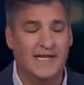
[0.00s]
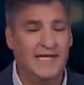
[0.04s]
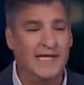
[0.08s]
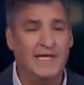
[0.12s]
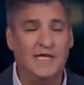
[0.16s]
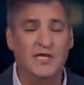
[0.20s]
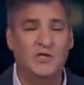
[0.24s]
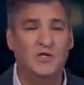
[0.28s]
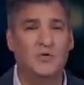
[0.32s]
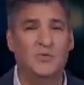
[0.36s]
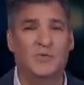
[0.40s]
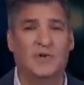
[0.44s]
He
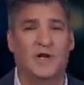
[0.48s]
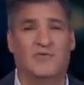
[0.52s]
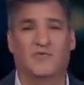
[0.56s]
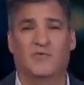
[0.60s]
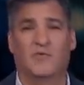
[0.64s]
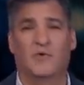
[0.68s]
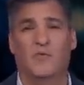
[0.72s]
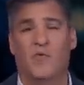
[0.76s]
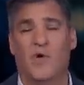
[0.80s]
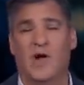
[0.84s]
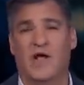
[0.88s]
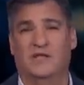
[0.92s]
can do whatever
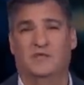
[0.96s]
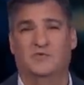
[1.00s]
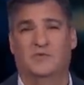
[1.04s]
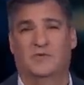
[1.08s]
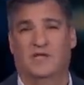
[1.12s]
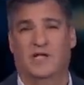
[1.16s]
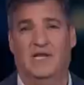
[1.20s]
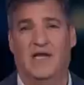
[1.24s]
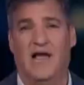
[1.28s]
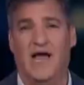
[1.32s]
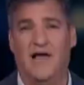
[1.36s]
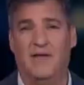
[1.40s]
he wants
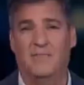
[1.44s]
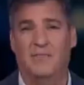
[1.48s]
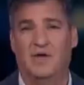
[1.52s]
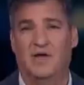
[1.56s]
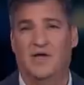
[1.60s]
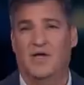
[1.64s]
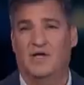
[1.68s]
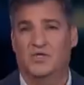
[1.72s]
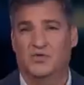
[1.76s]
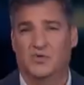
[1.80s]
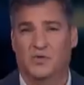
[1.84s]
with it. I've been on